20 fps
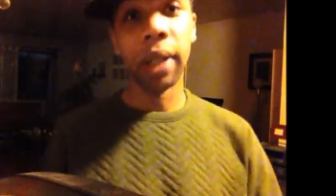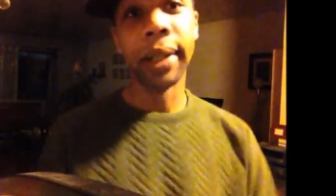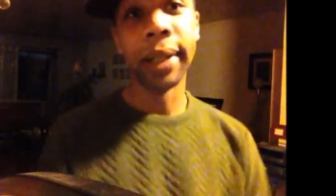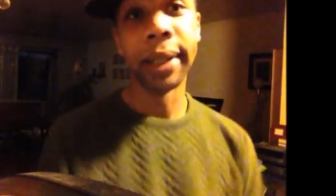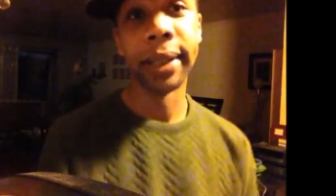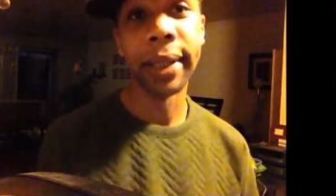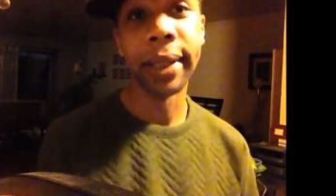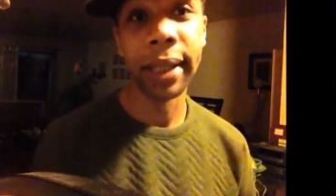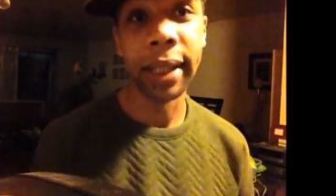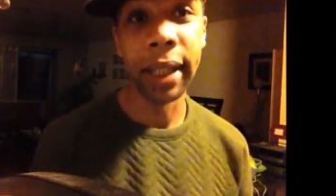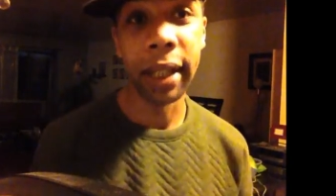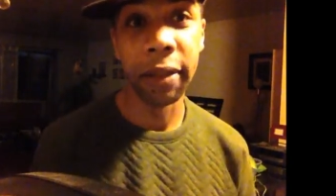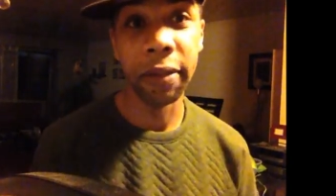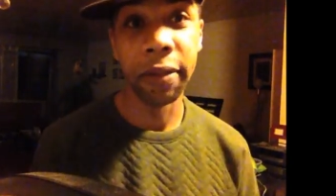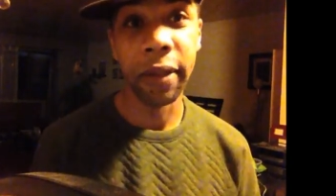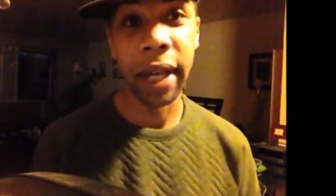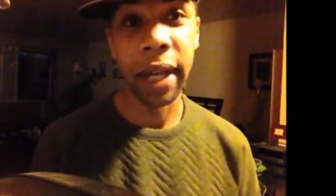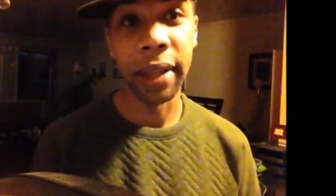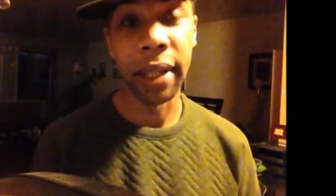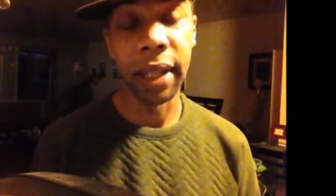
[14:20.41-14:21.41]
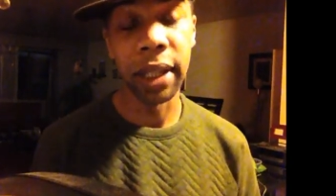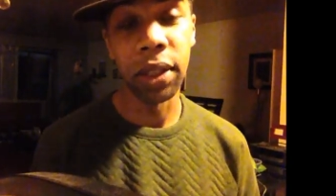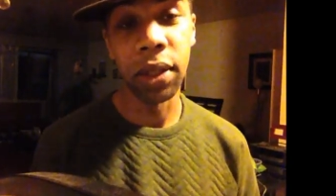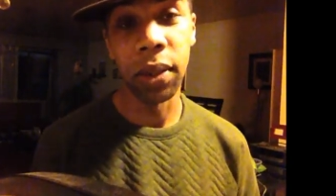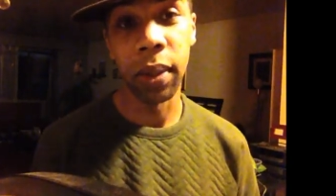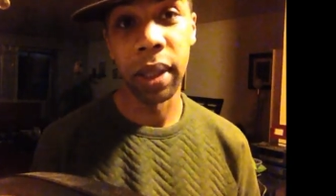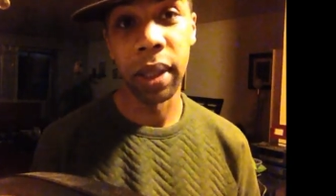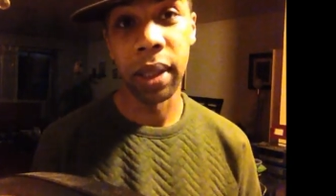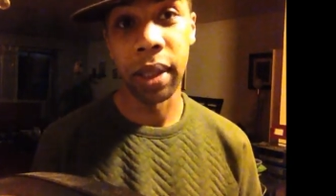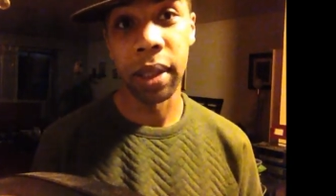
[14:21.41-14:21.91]
good stuff i think
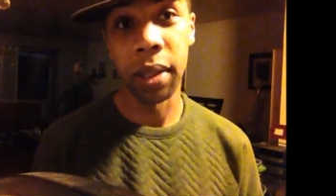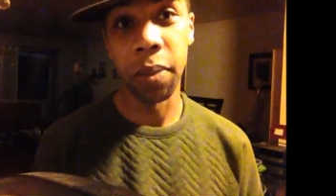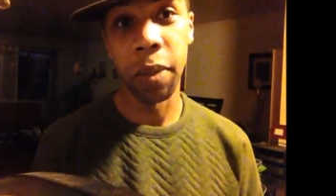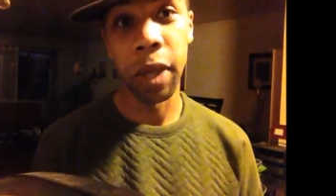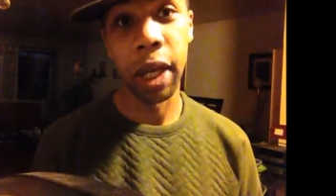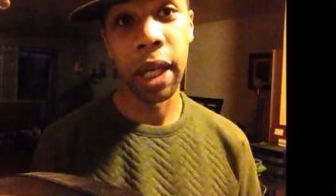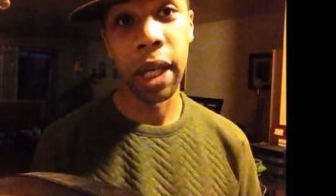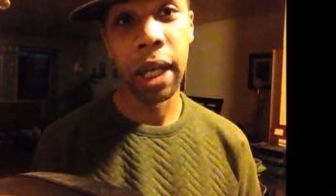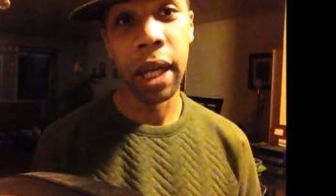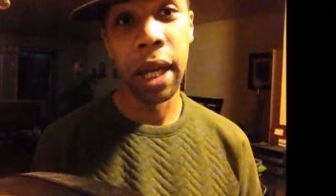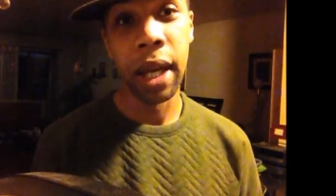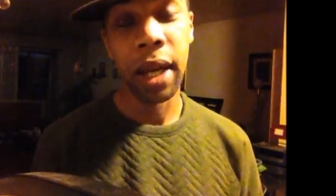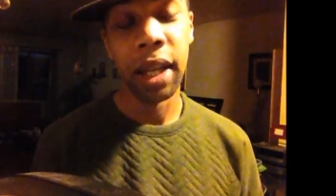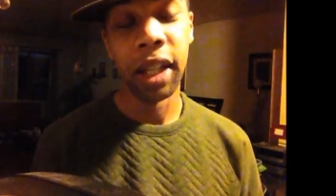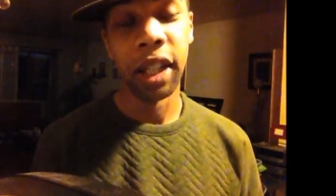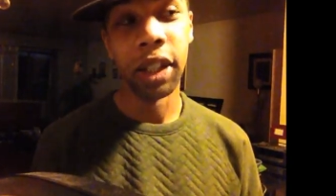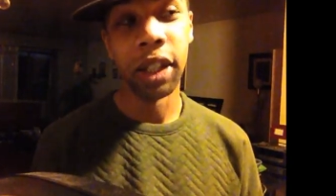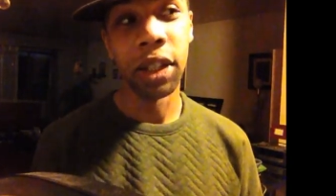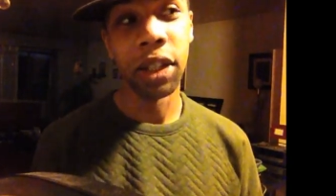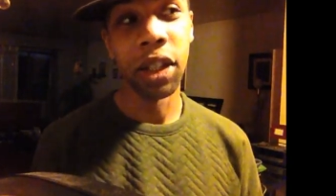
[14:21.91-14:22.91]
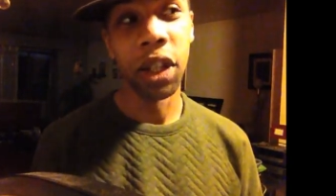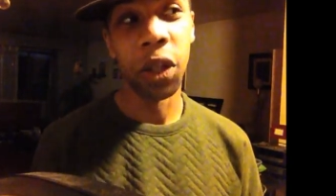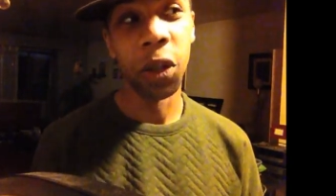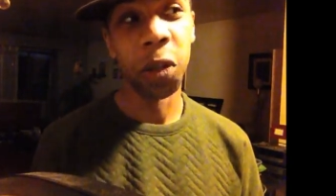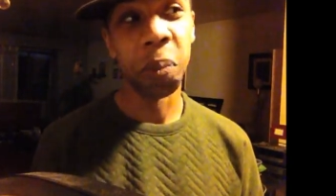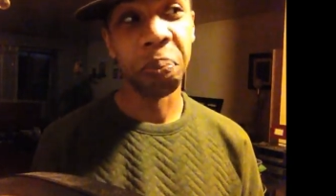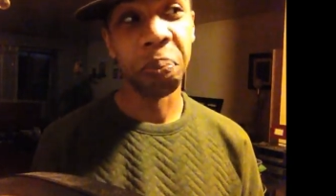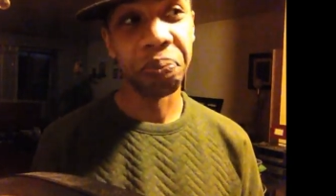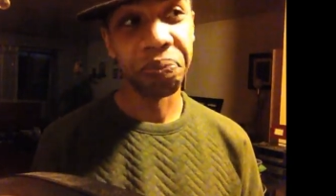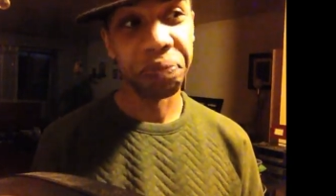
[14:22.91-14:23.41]
to anticipate
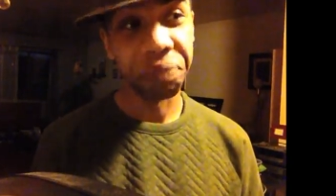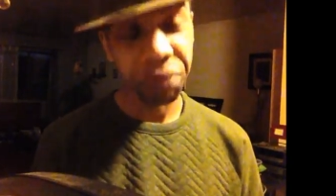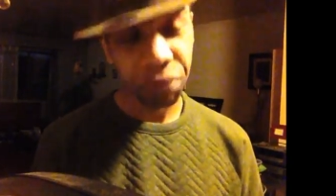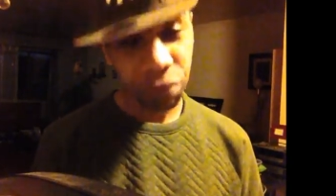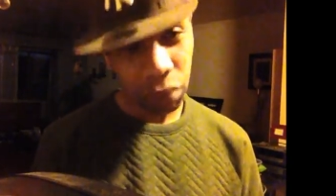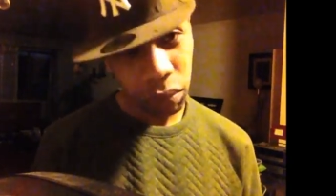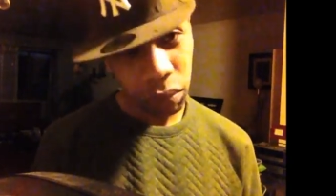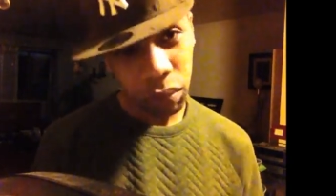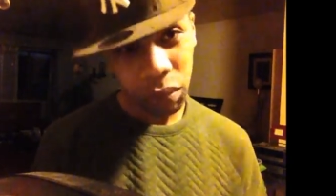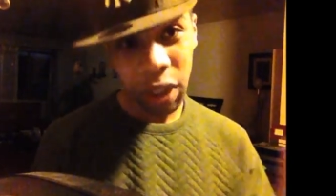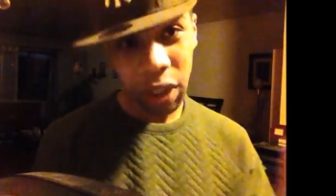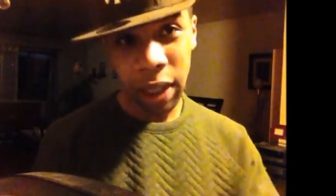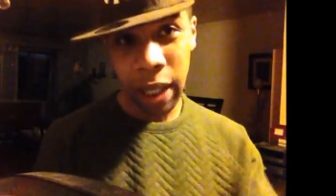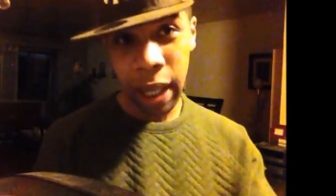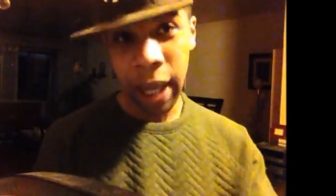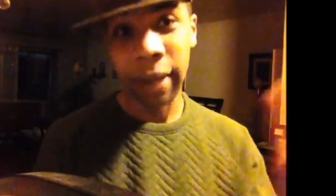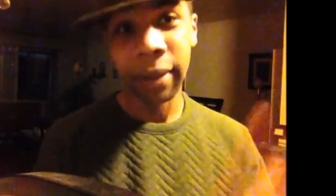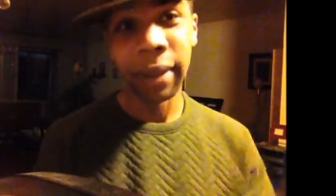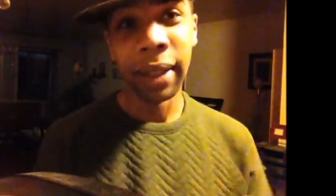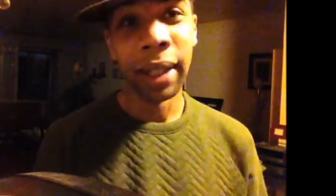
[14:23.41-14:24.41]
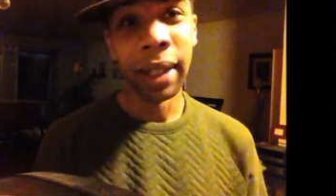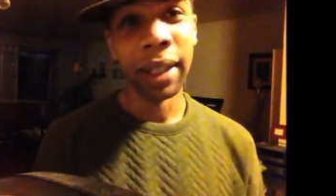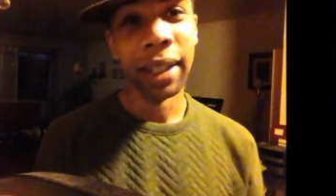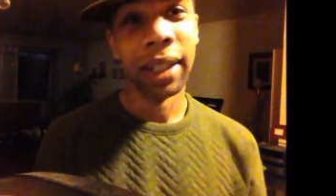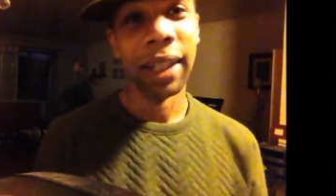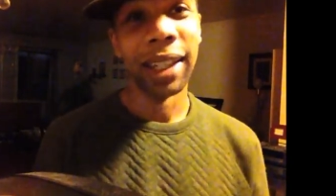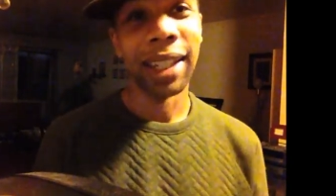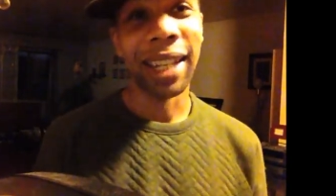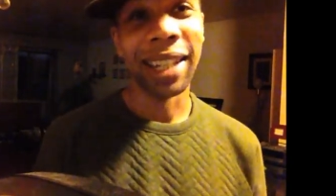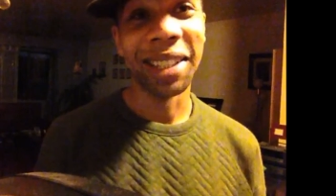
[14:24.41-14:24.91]
so yeah
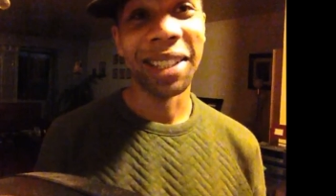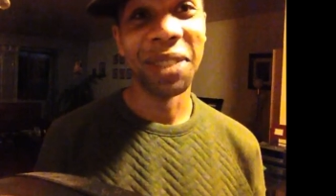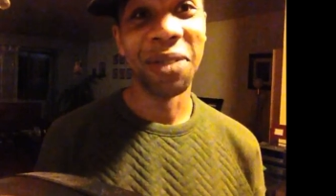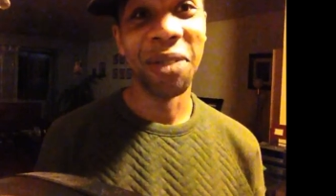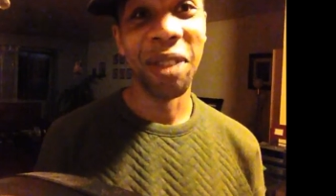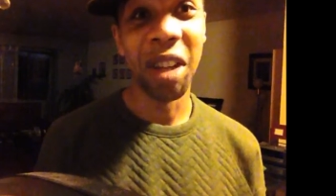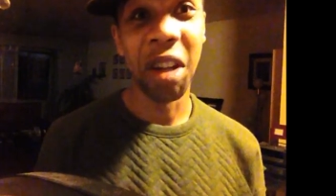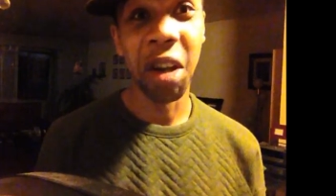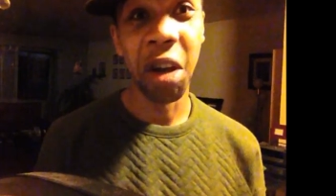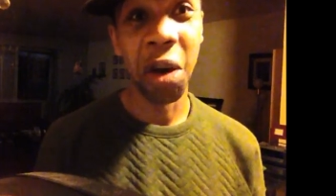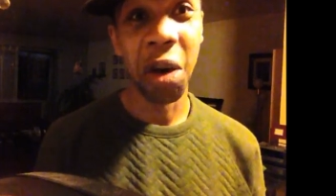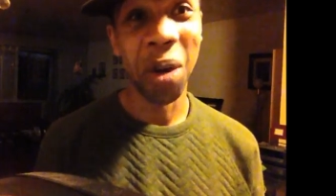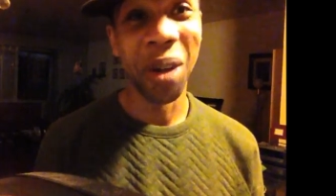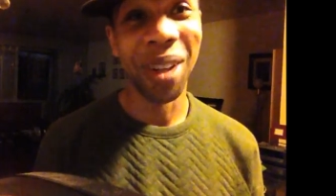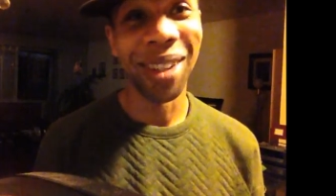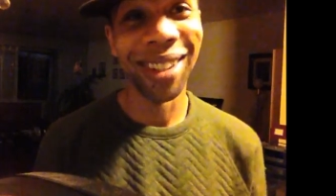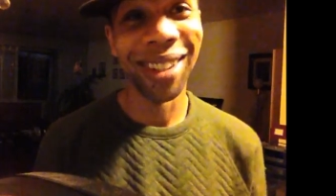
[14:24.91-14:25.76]
like this video